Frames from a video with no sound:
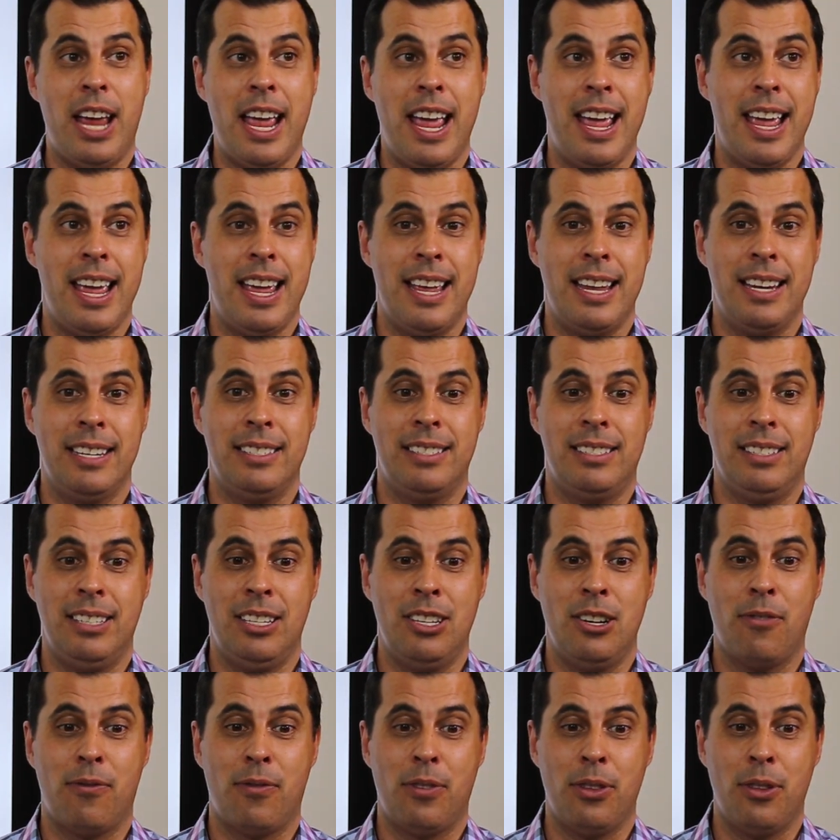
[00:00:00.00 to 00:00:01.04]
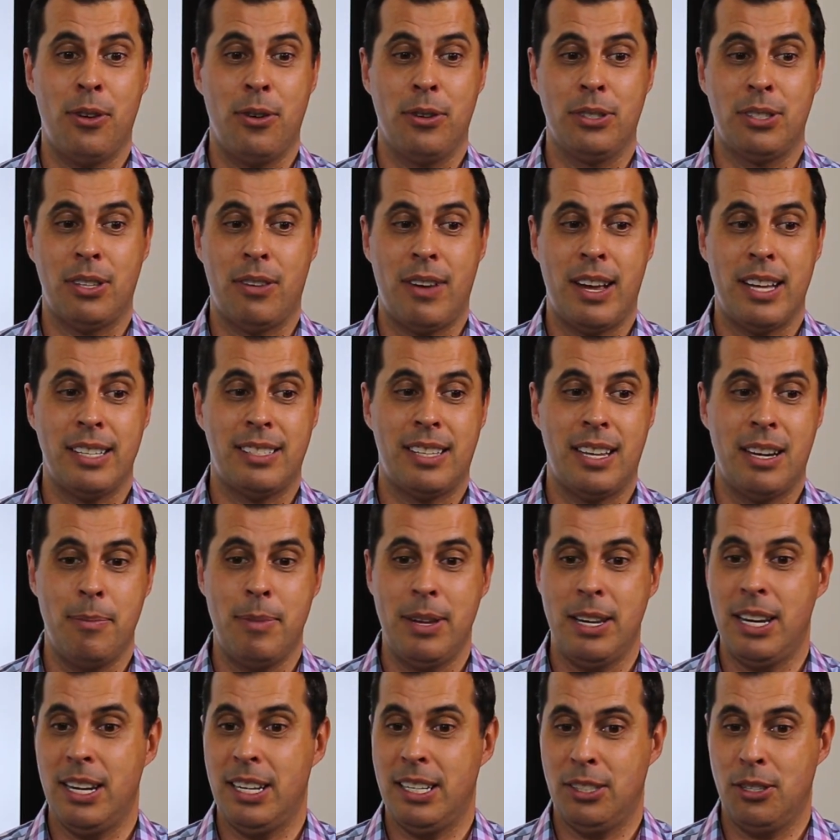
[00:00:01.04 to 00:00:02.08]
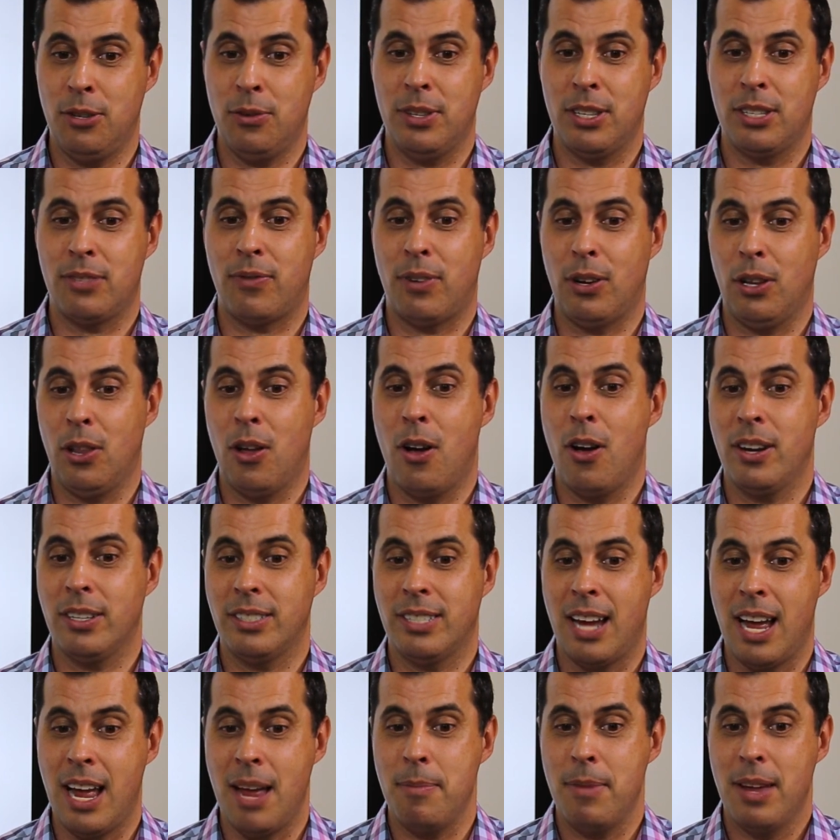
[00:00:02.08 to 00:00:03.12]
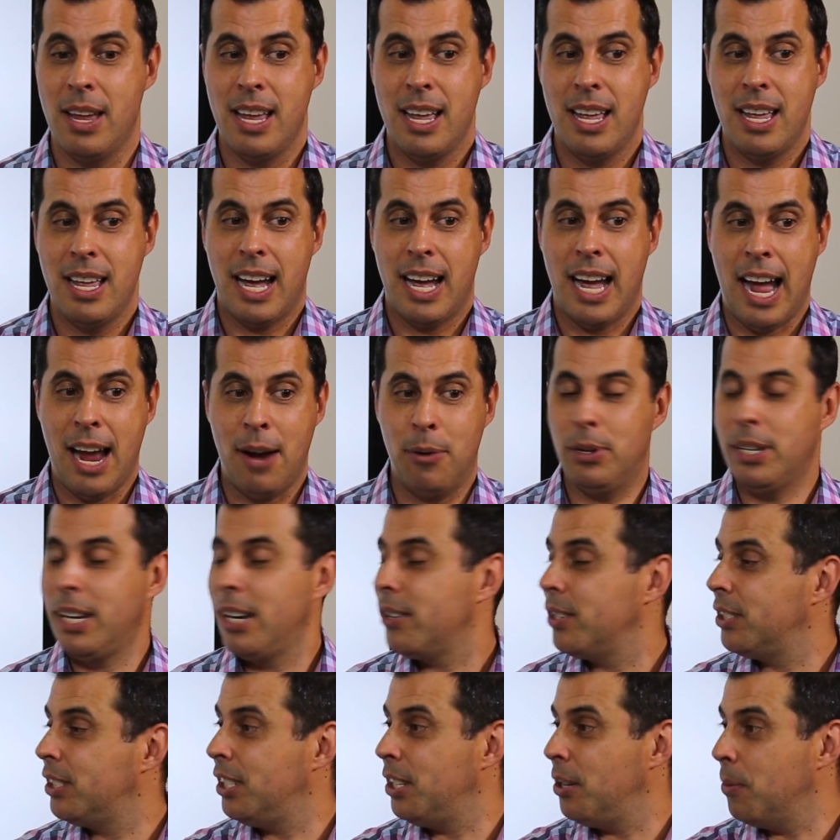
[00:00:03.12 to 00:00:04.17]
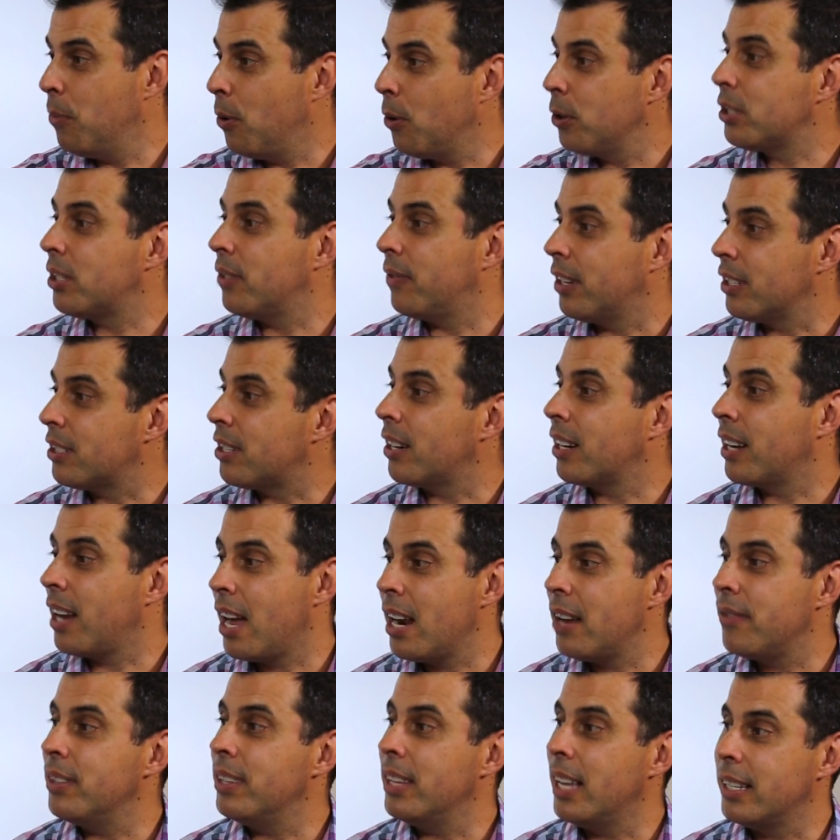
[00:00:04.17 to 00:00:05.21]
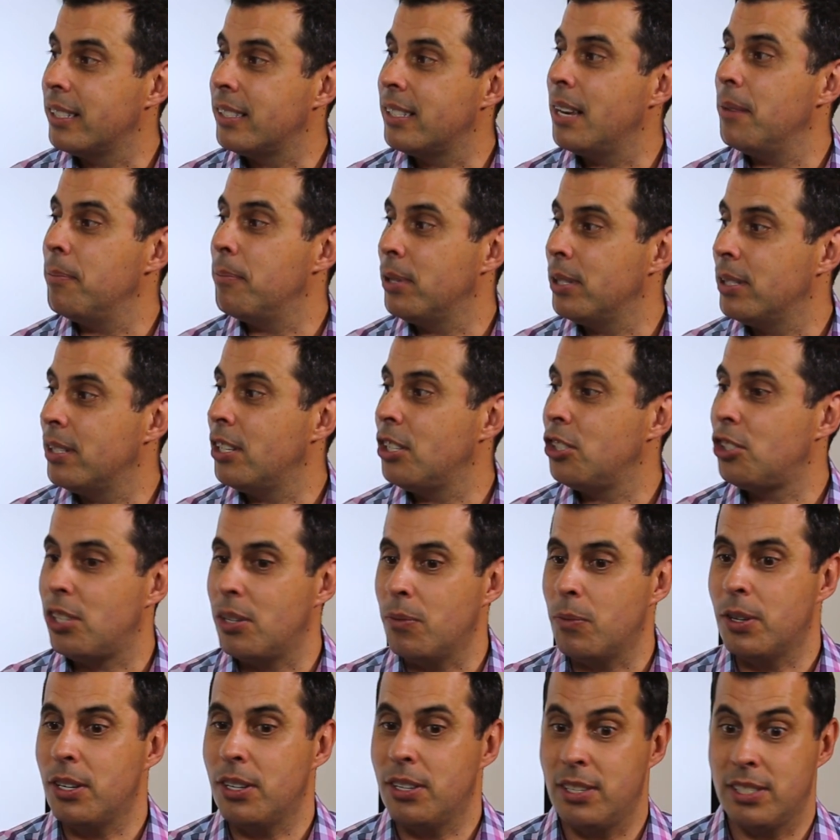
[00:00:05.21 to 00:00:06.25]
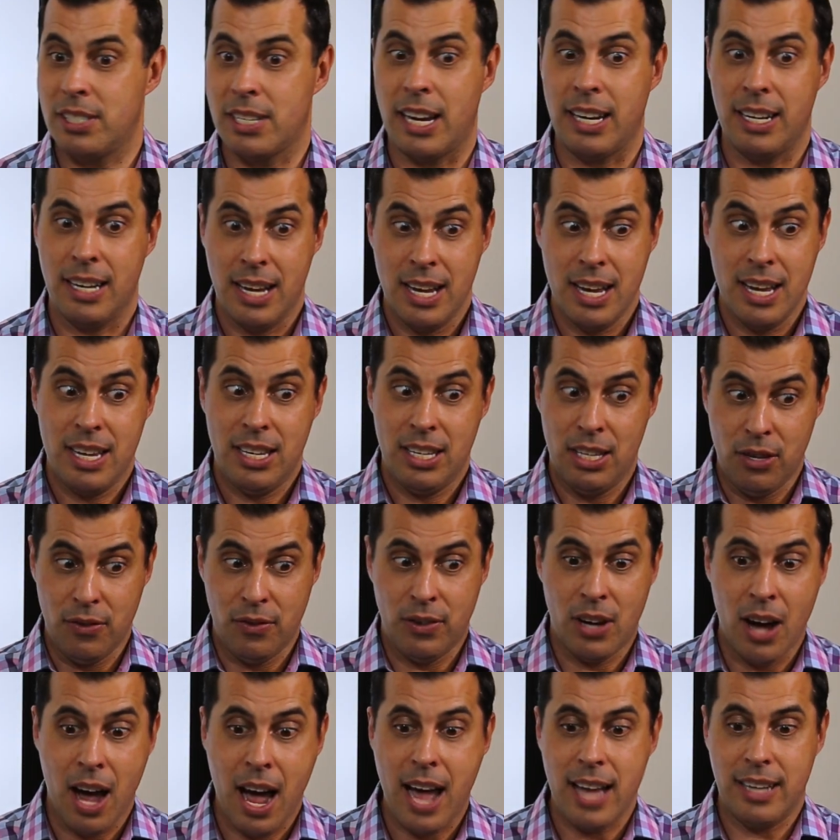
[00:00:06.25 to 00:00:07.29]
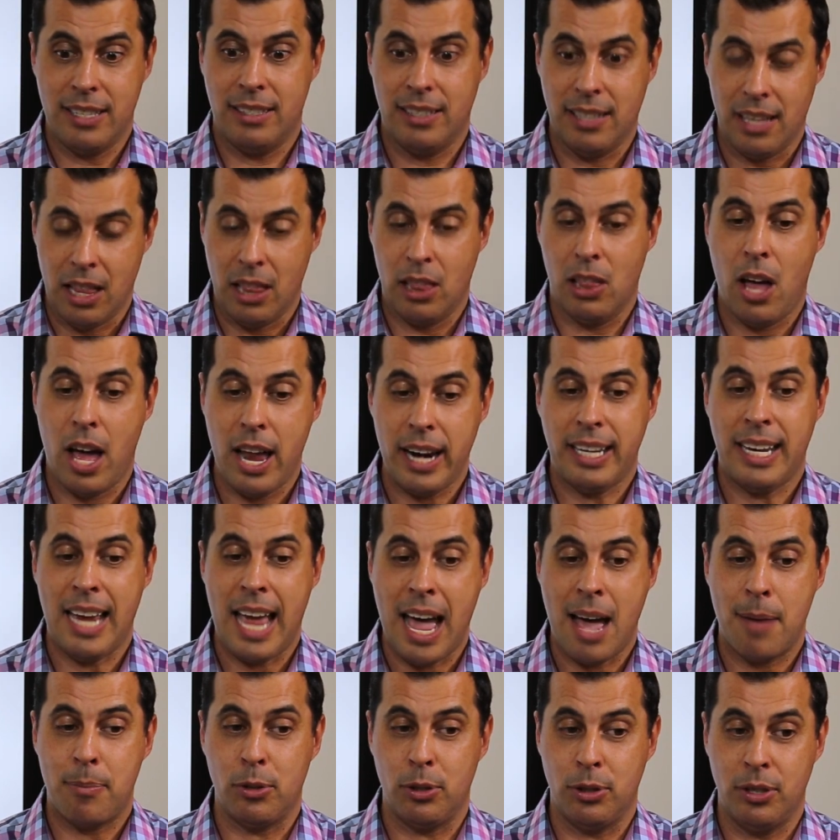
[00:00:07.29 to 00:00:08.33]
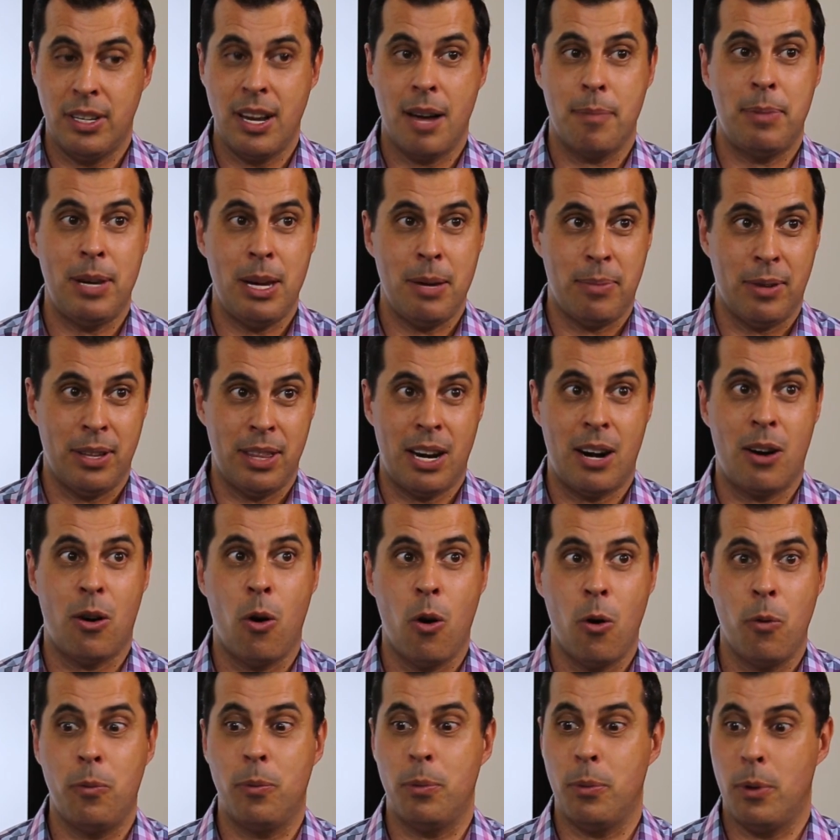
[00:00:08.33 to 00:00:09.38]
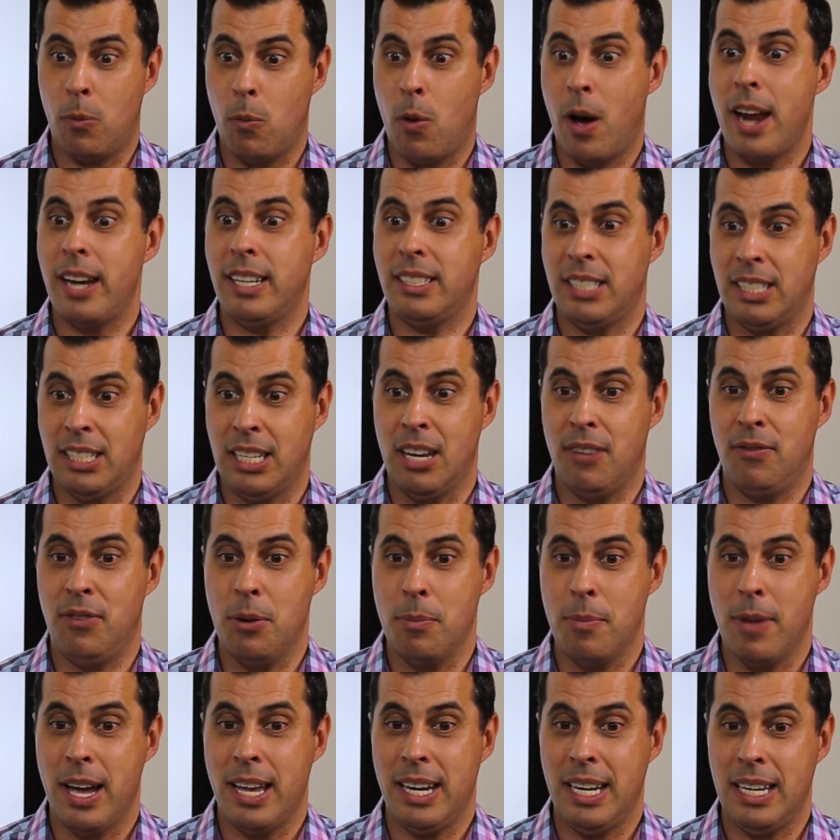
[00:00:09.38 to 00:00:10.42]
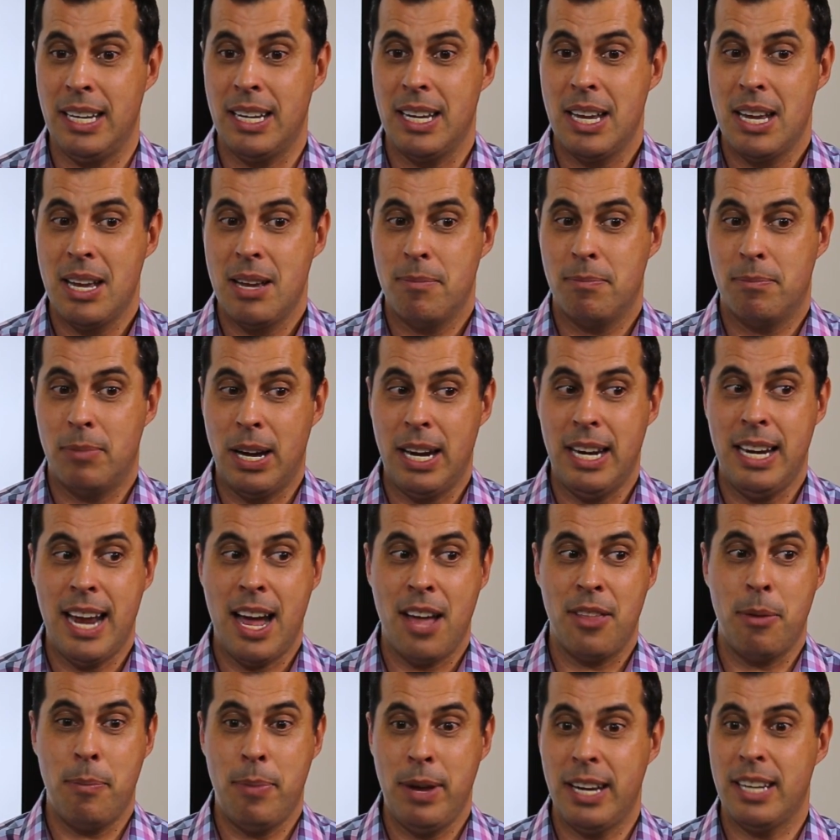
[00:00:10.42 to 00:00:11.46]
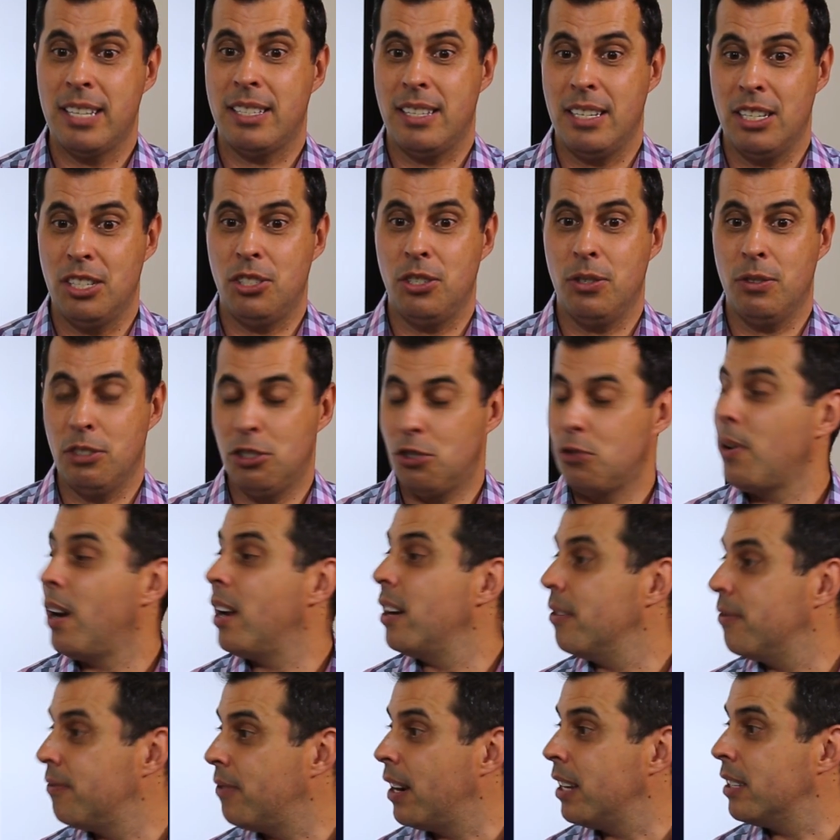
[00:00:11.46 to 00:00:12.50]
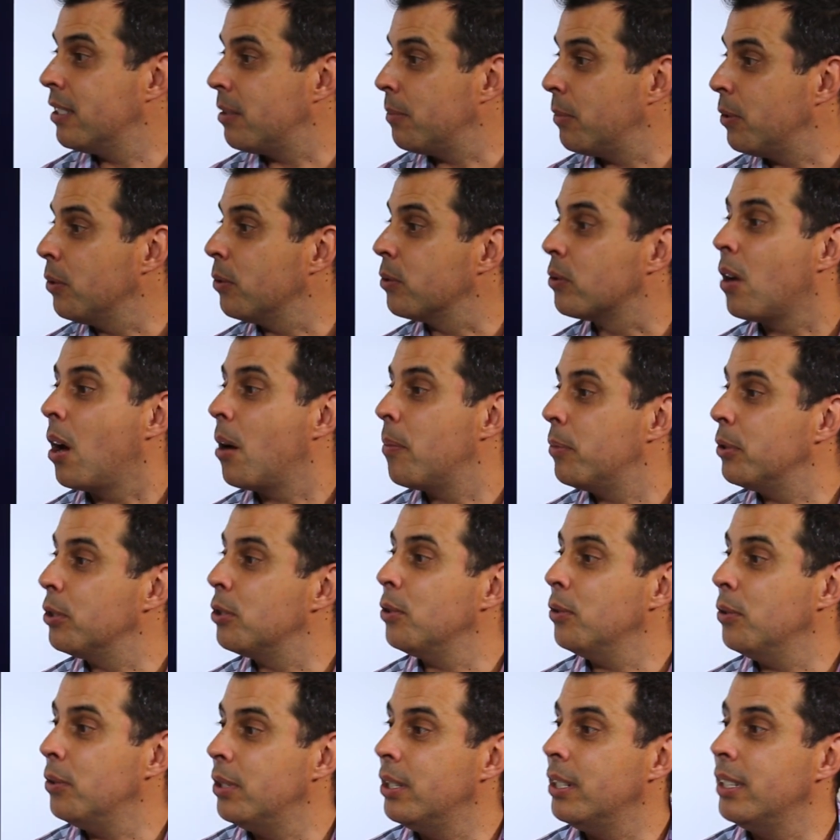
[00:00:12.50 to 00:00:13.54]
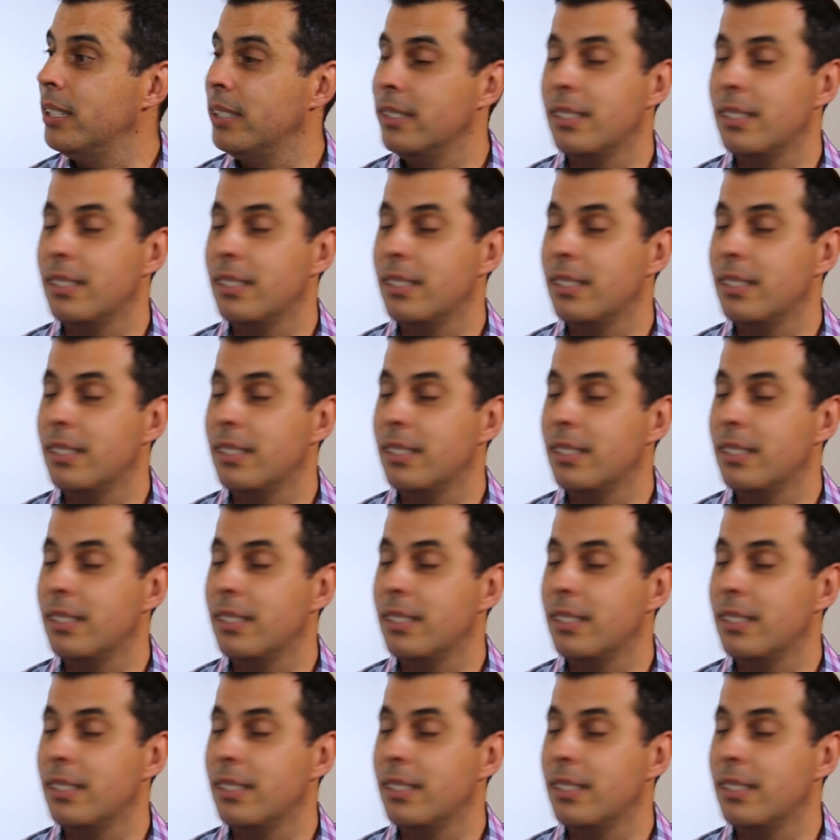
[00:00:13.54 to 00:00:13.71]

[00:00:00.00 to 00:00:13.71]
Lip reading: And, for those of us that have been doing this for a long time, I will guarantee you most of us are kind of in that same position where it's like, you've got a lot of capital, you've got people that are wanting to give you money, but now the biggest issue is trying to find some of those opportunities.